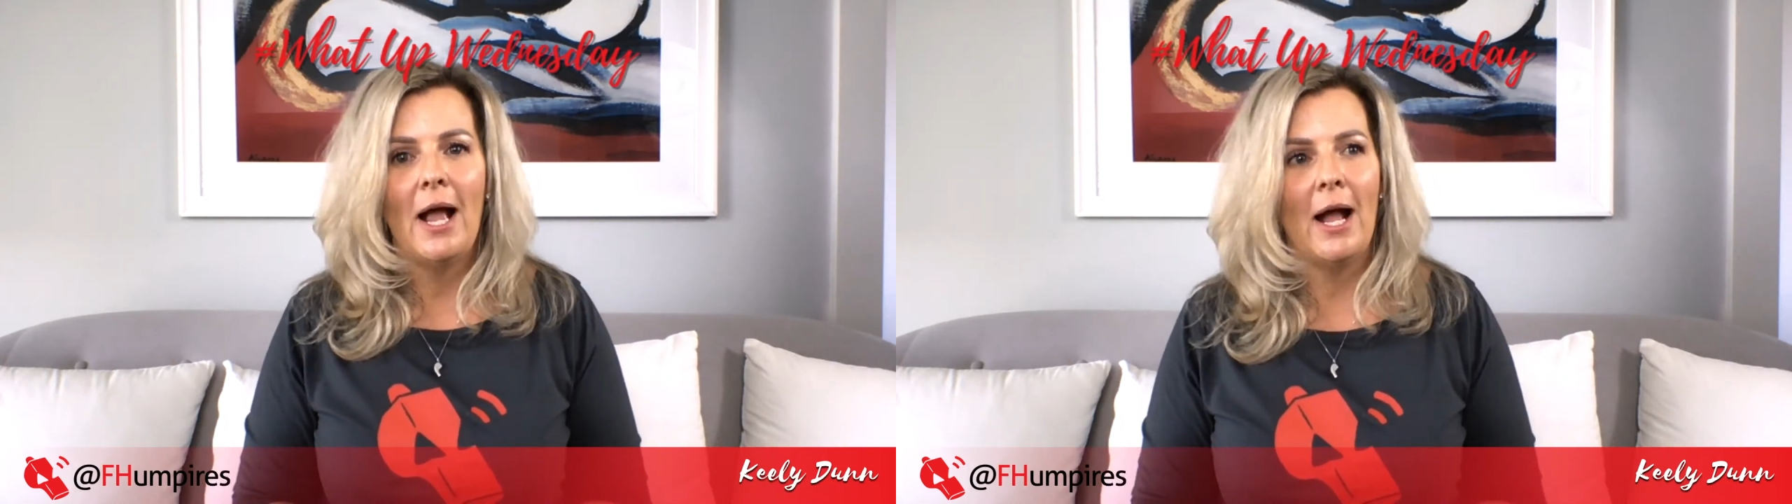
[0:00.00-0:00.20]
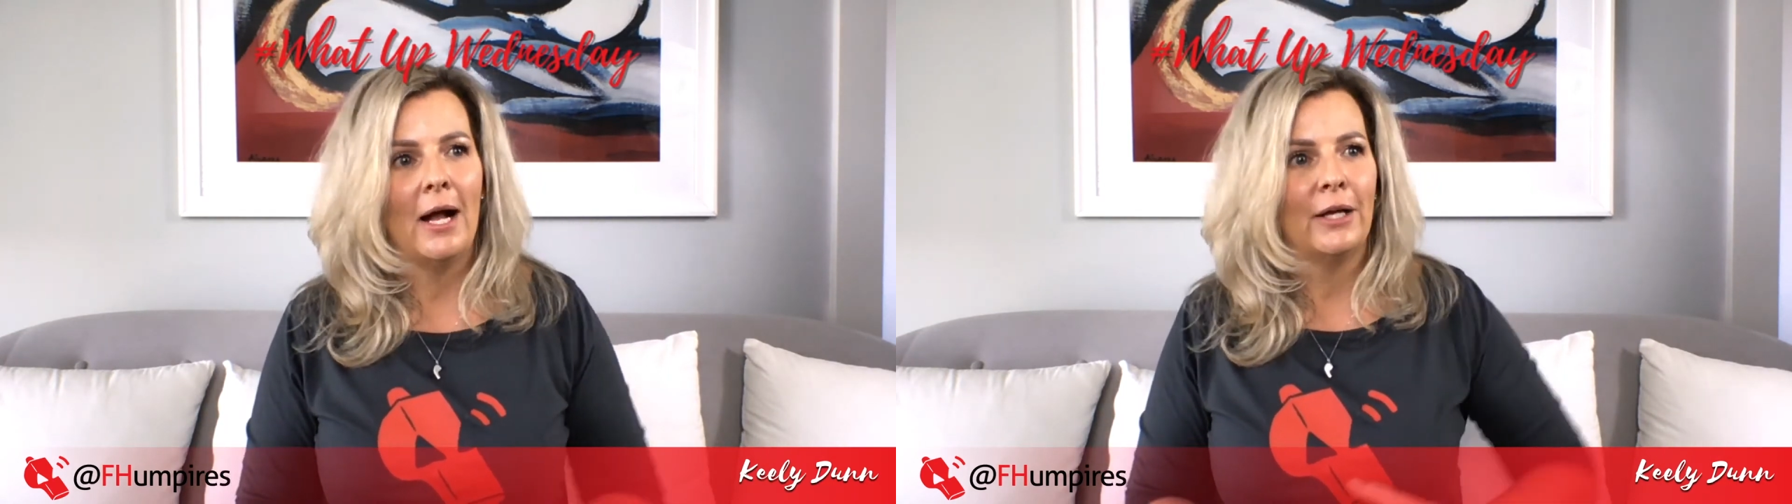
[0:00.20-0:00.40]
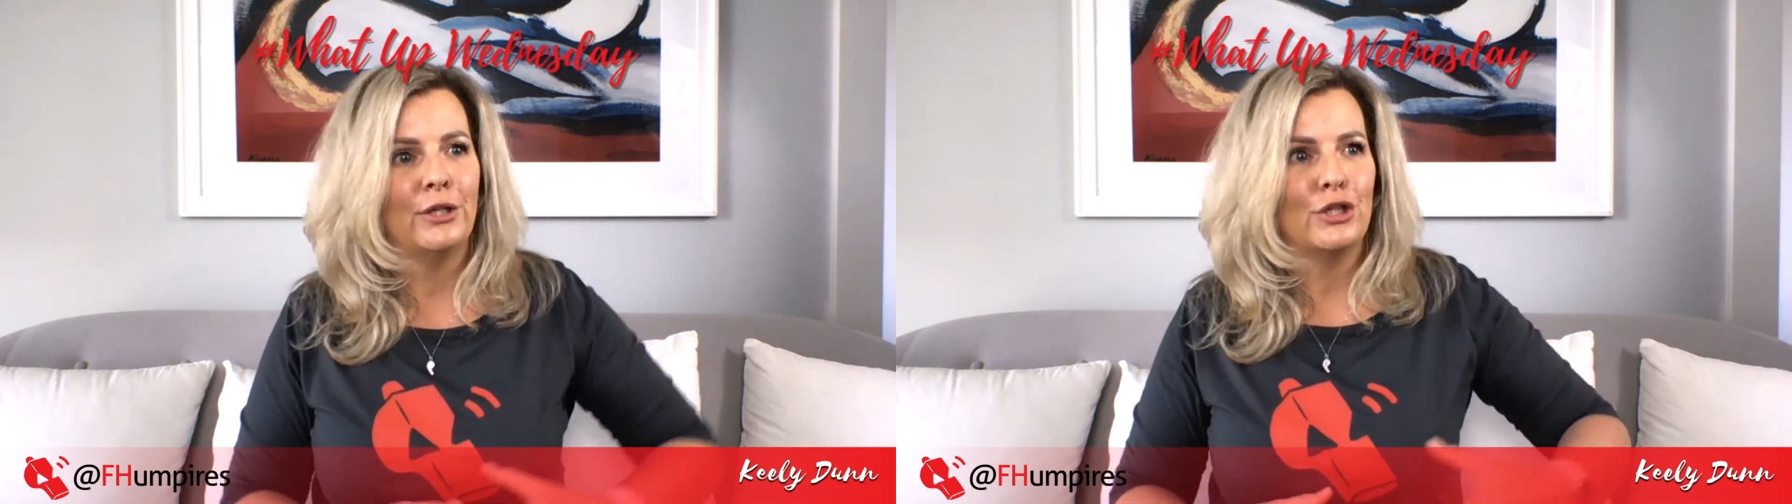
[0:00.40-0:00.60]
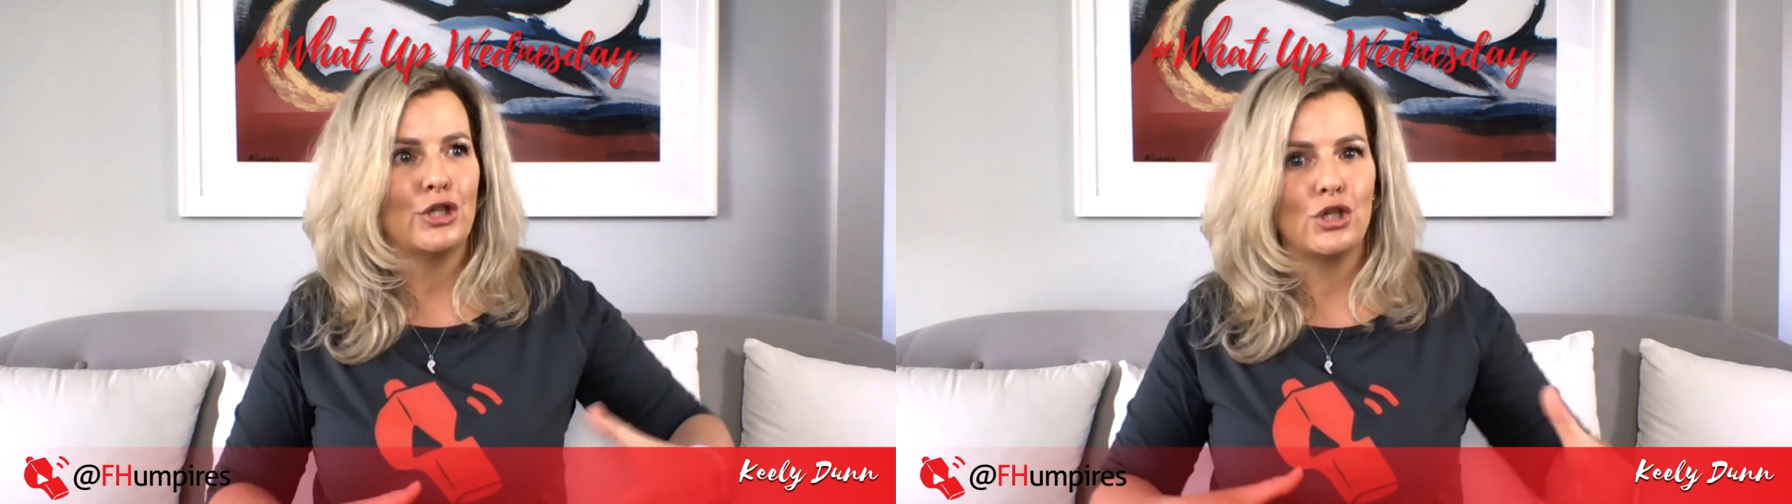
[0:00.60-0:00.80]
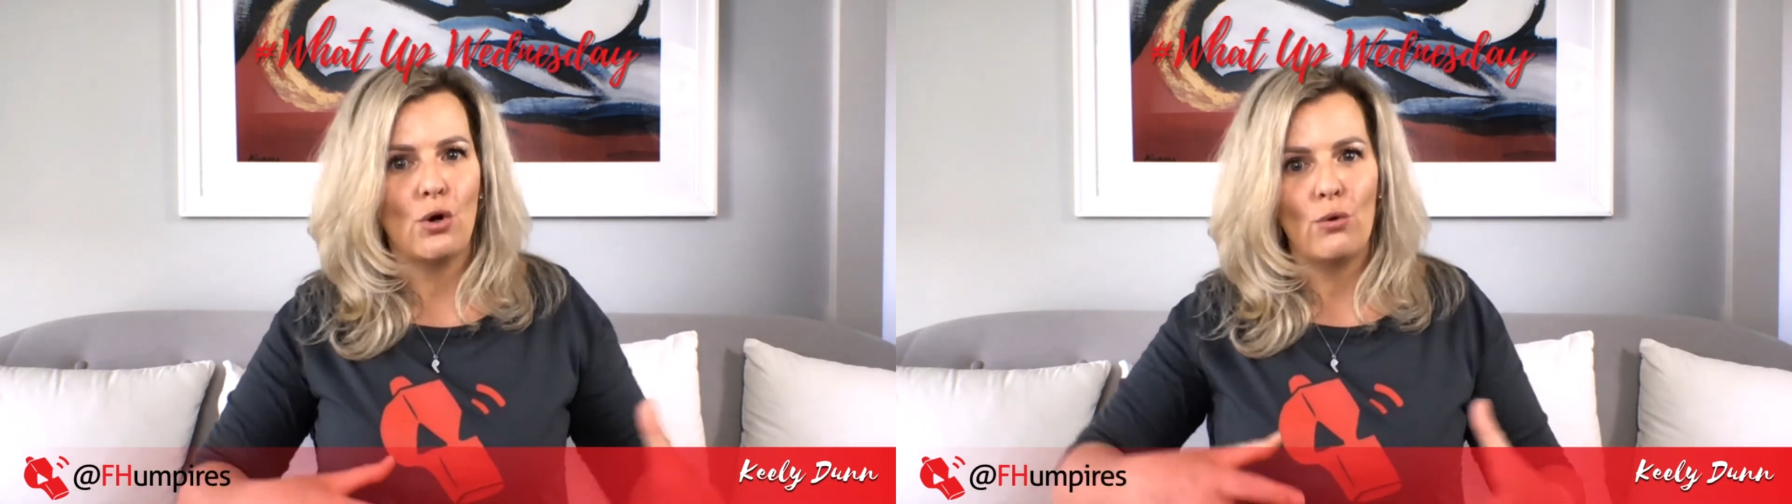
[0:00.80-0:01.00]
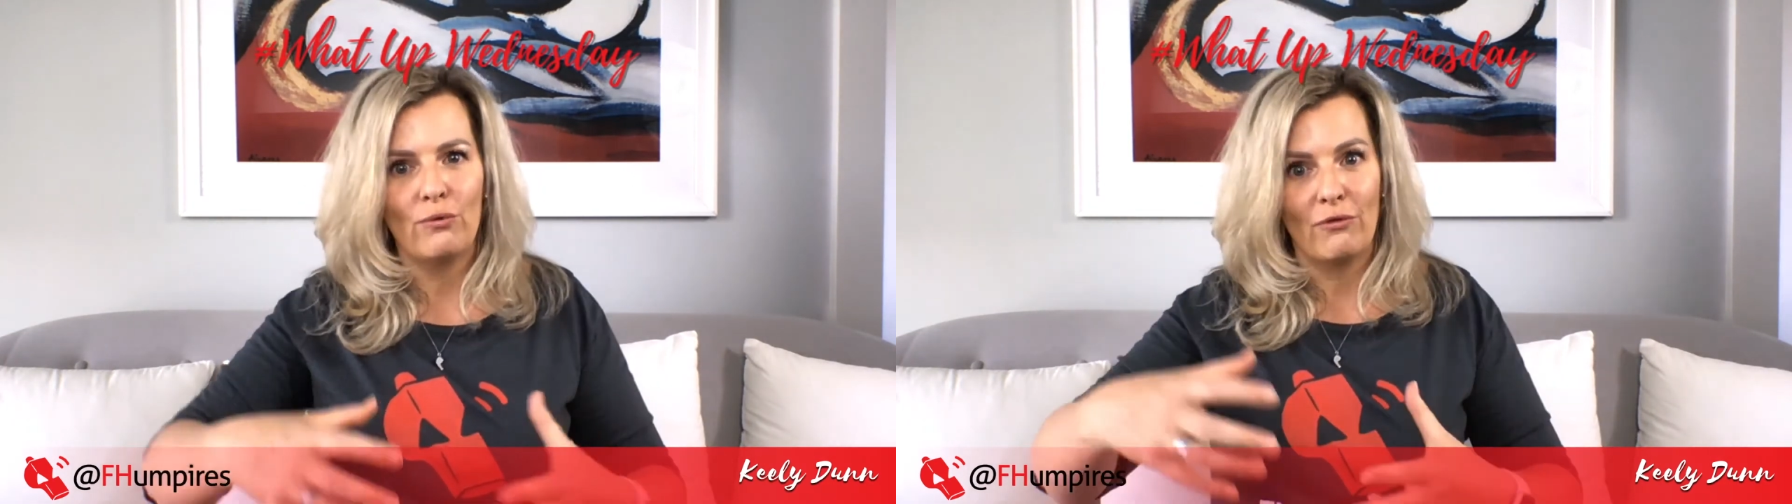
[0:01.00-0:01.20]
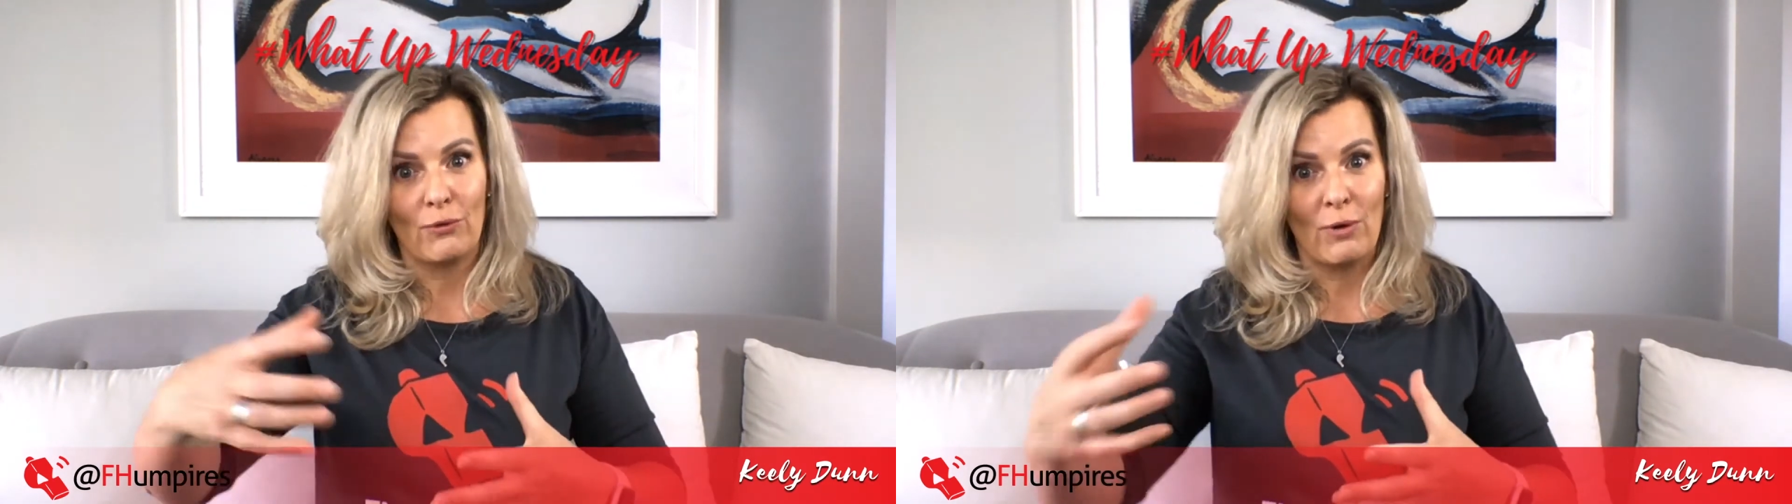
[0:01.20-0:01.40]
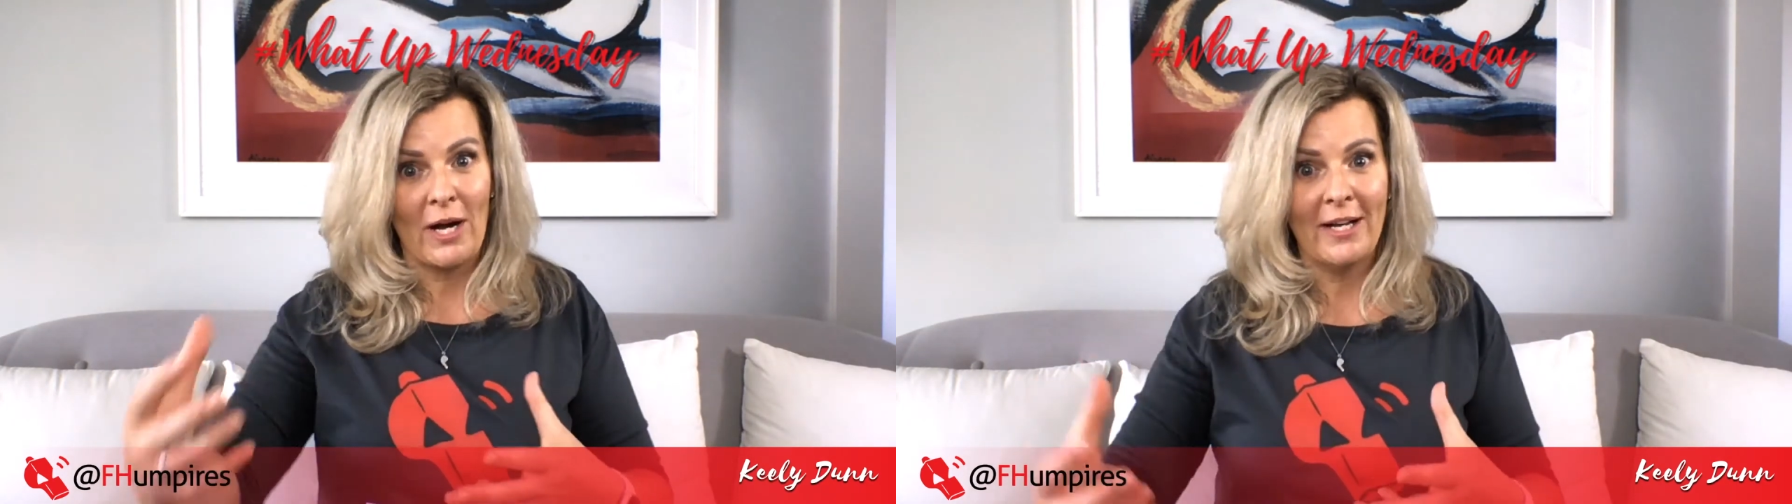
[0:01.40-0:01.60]
and shown
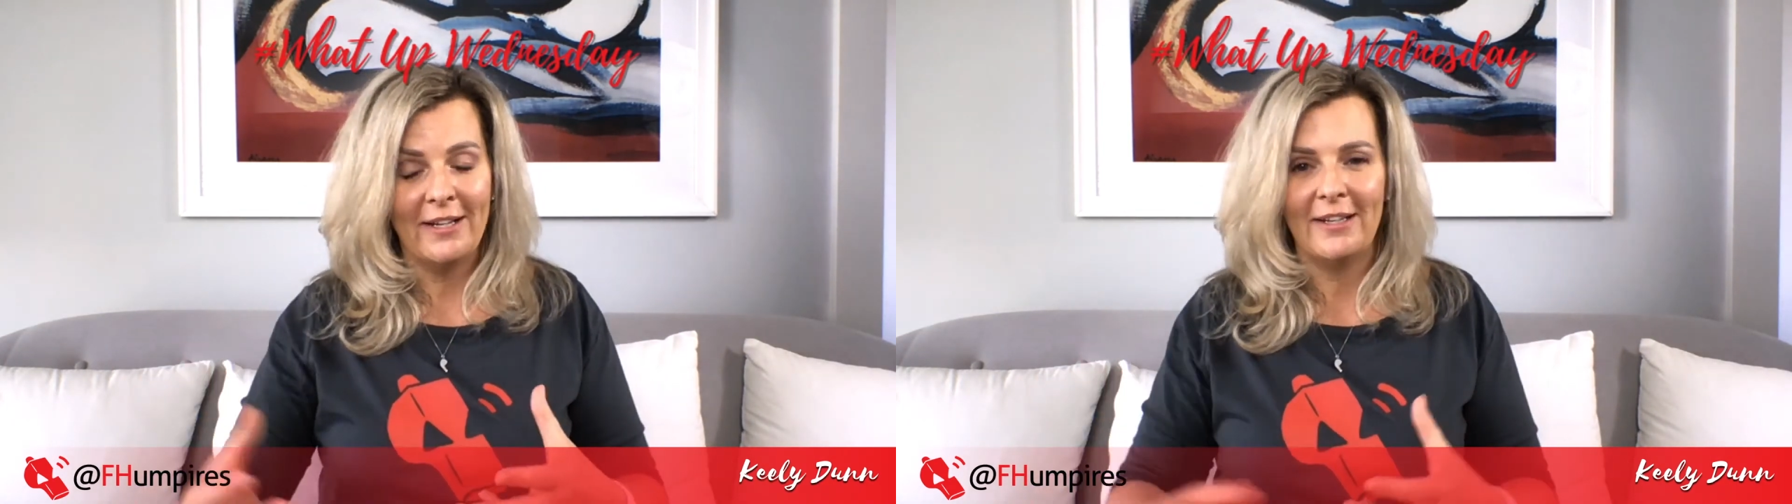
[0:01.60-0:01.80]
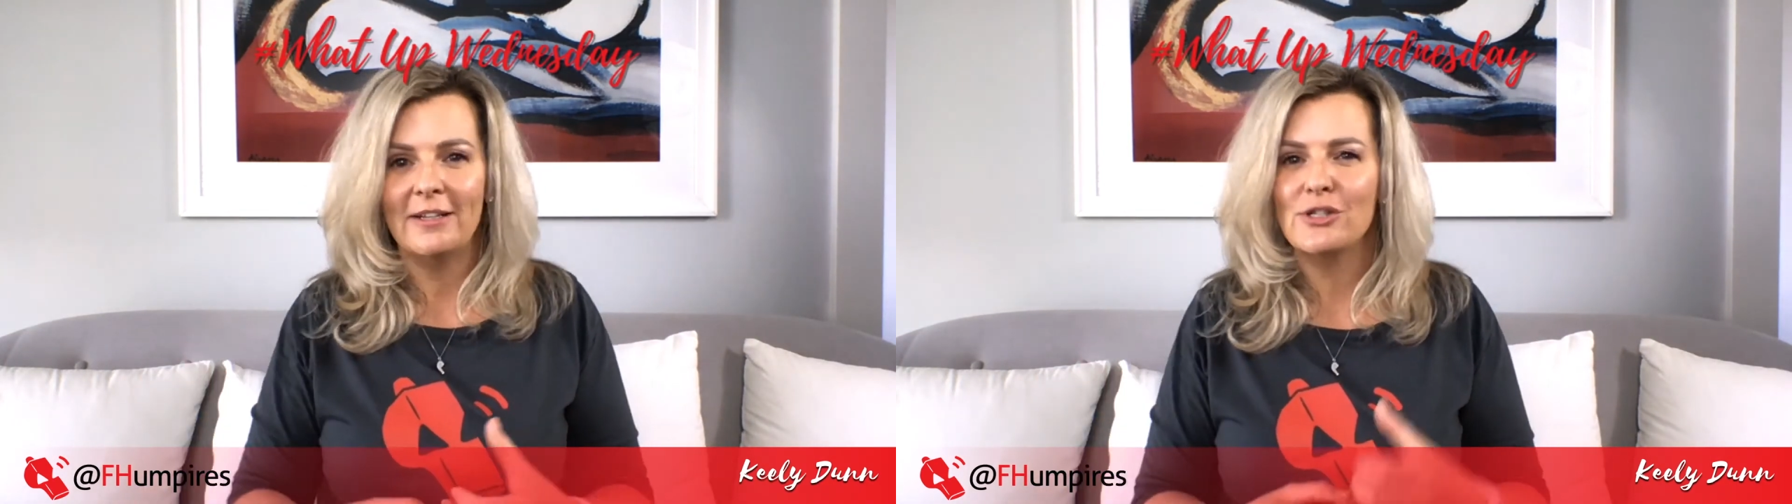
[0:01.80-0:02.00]
variety,